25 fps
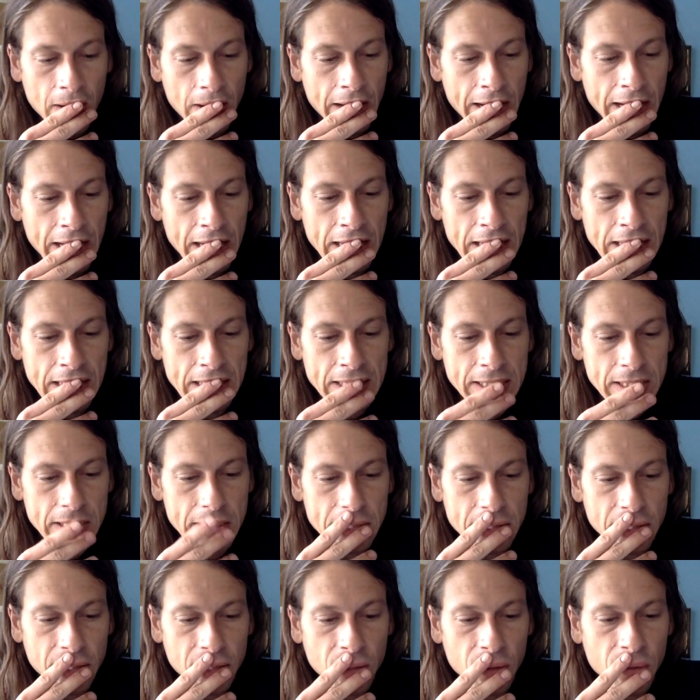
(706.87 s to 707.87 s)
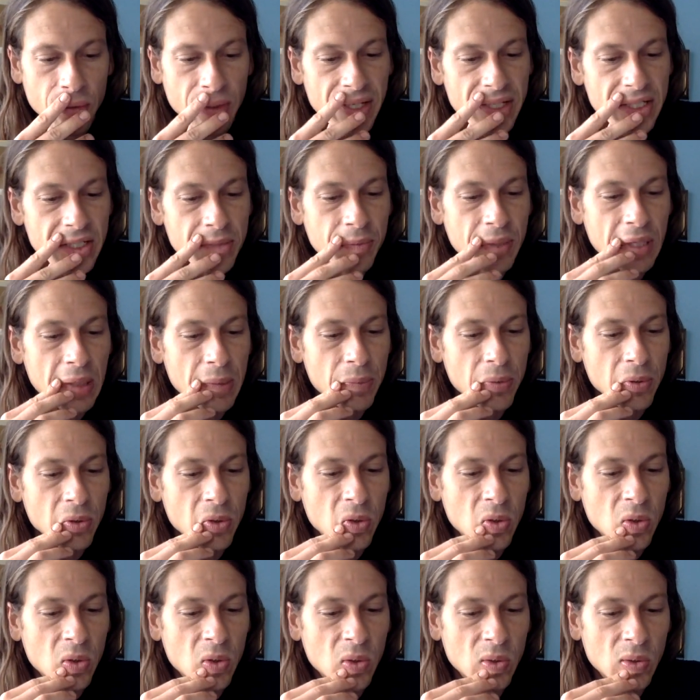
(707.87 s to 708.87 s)
and so these
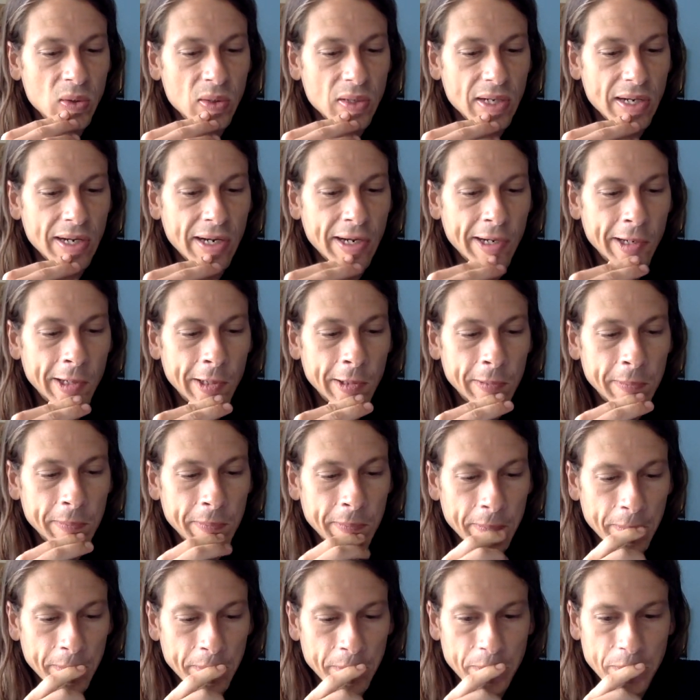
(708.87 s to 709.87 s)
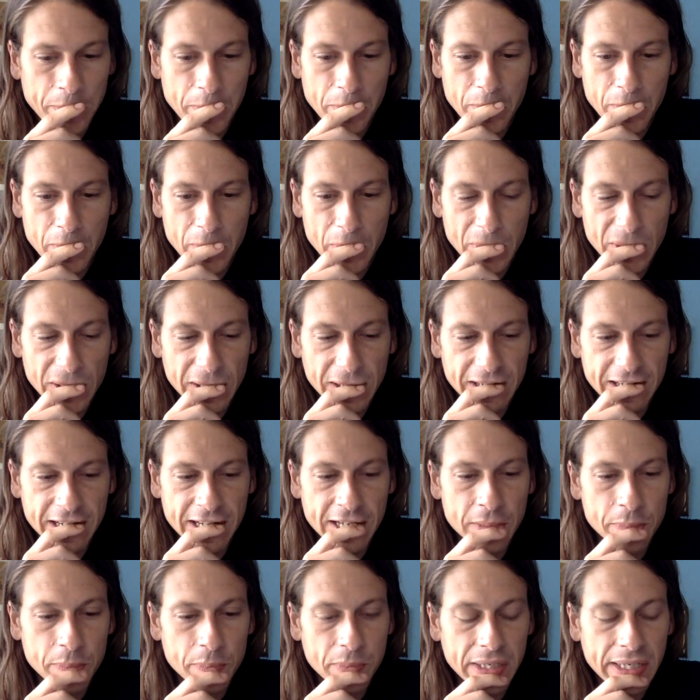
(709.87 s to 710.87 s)
people um,
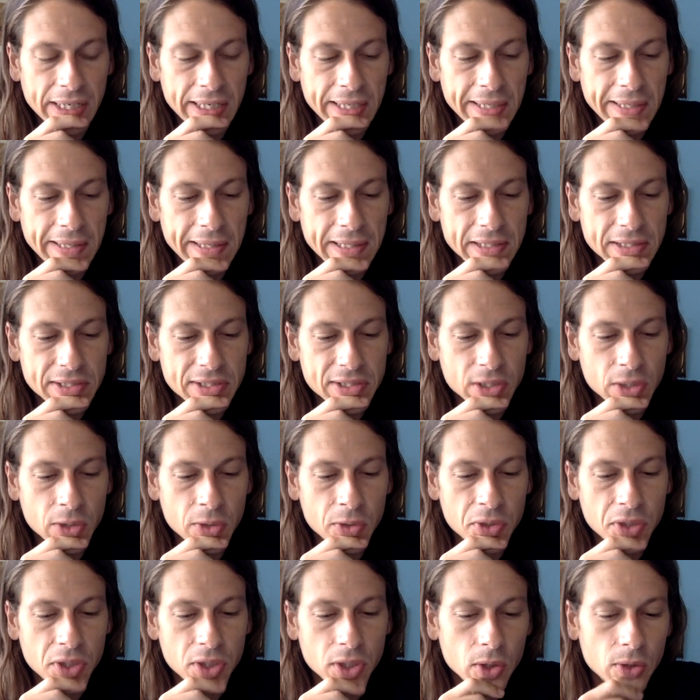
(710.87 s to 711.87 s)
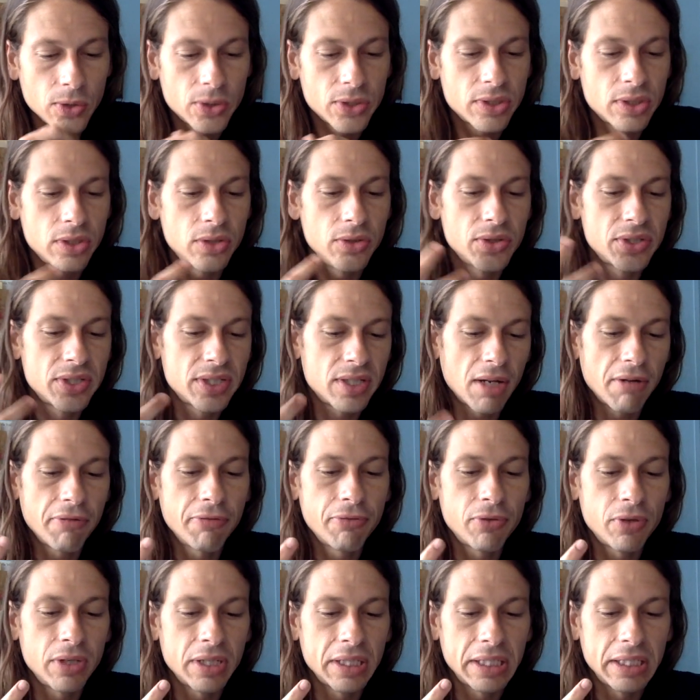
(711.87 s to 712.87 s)
can be so used to
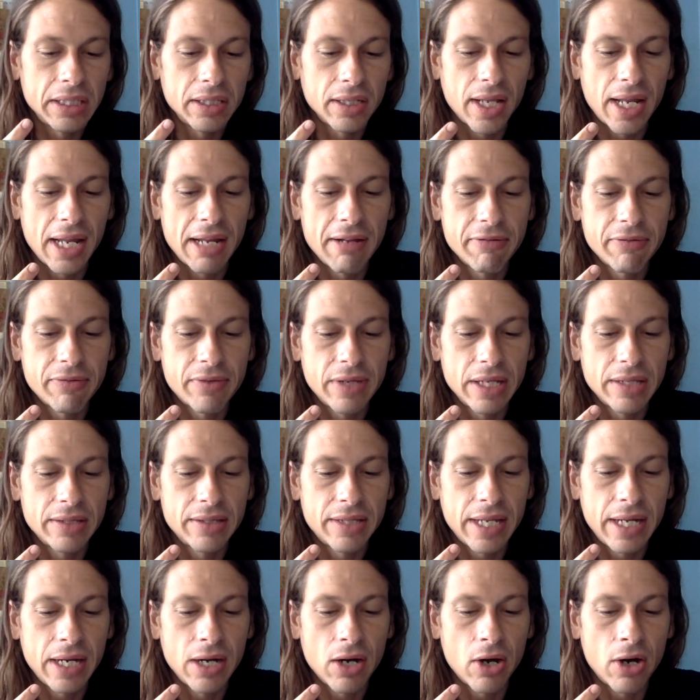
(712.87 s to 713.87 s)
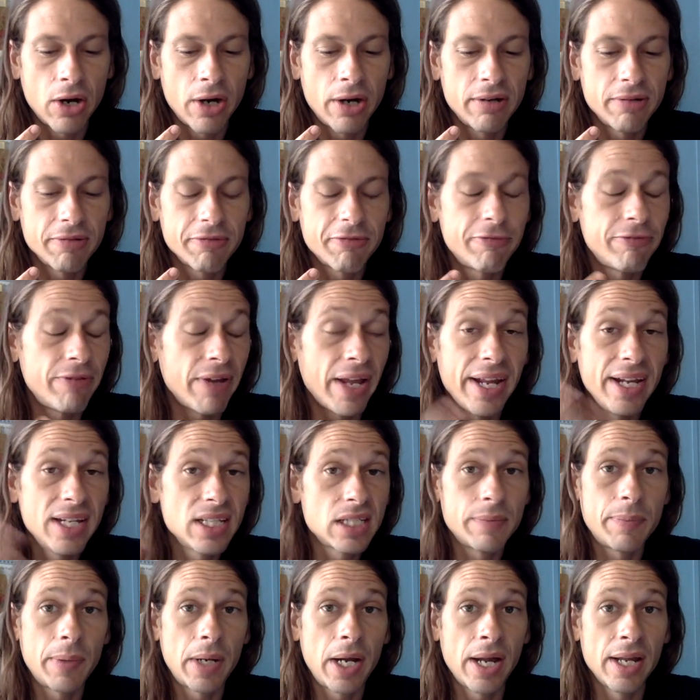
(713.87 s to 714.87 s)
suffering in life that they aren't
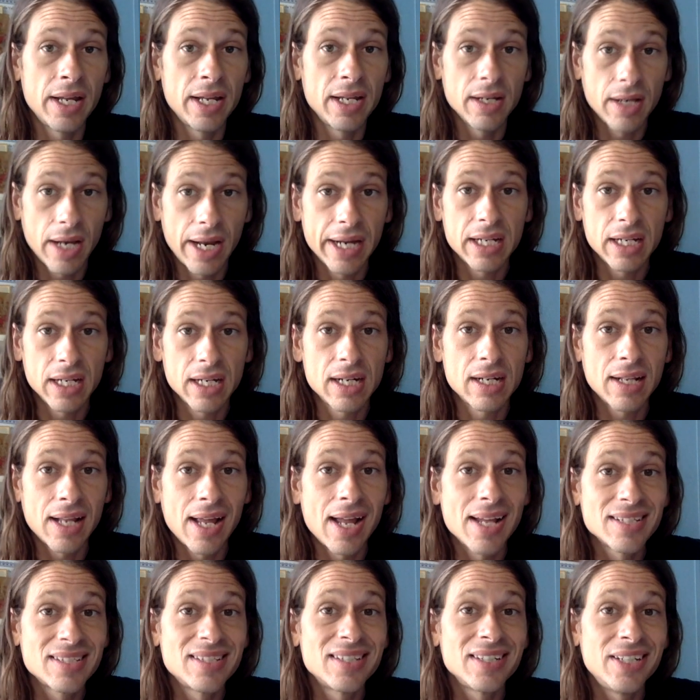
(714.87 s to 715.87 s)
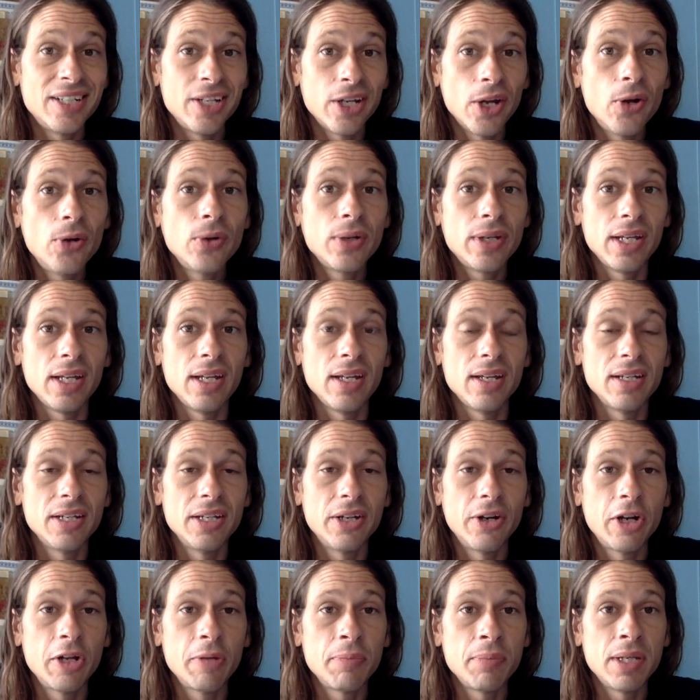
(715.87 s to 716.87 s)
fazed by it, like a classic yogi. You
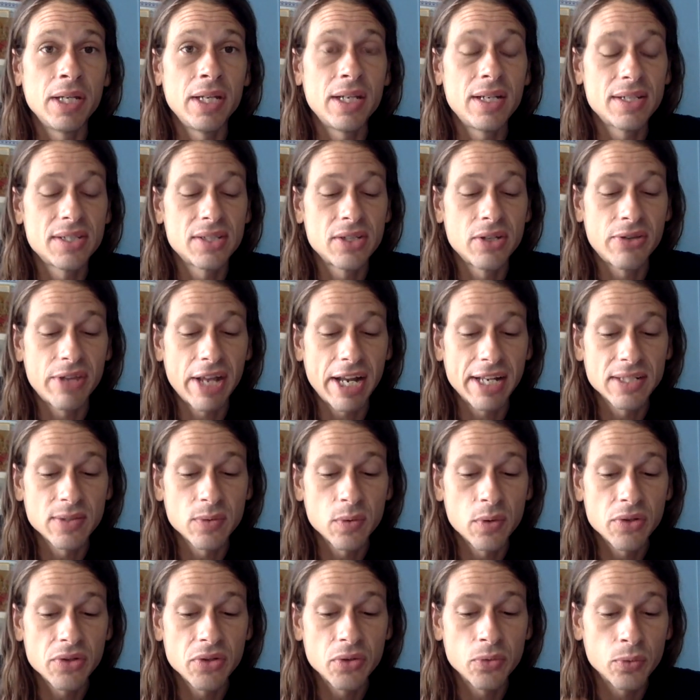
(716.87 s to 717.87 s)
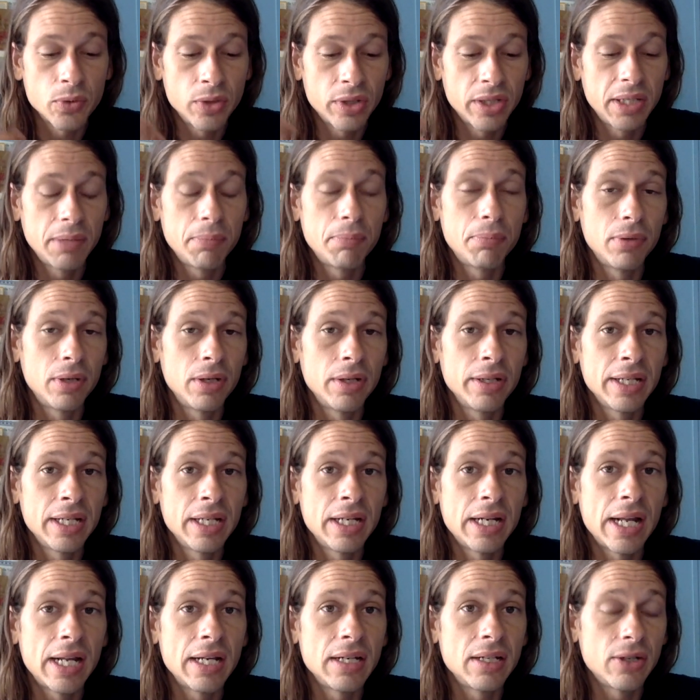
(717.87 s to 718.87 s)
know what I mean? So that's one of the really
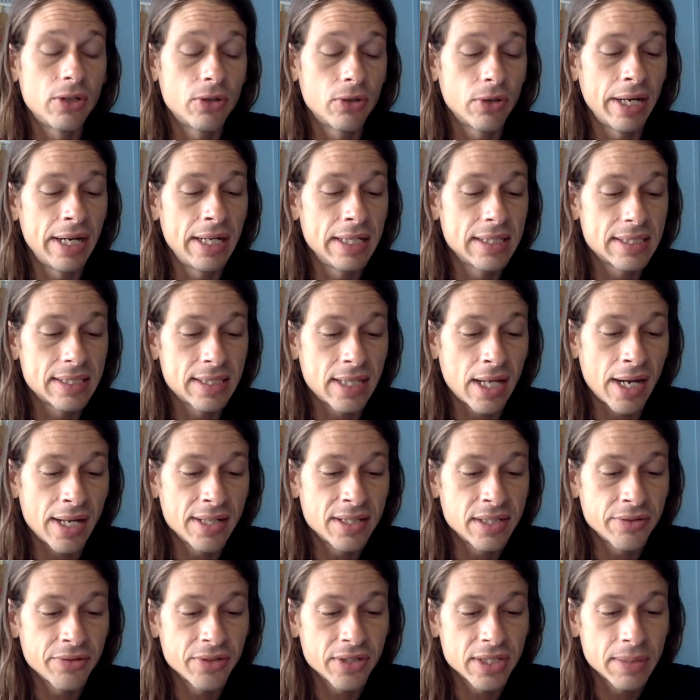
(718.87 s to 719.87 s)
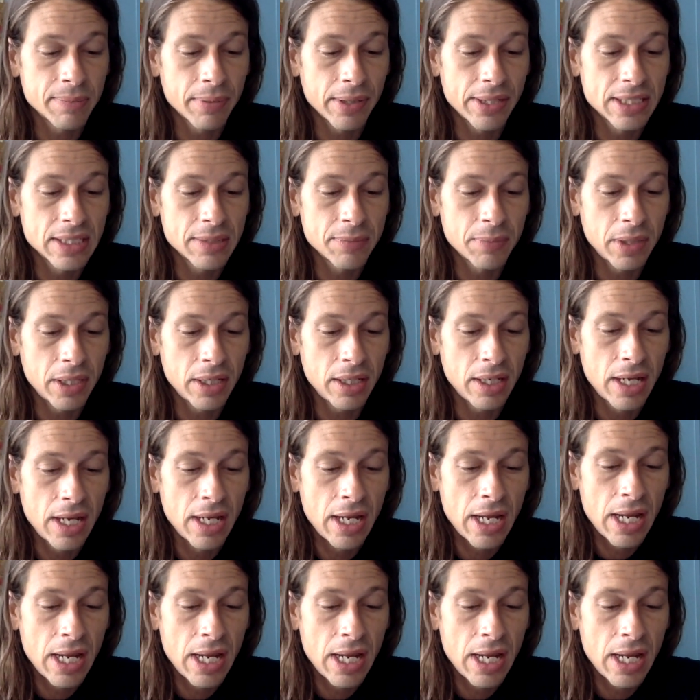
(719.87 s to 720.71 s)
brilliant and great sides of displacement.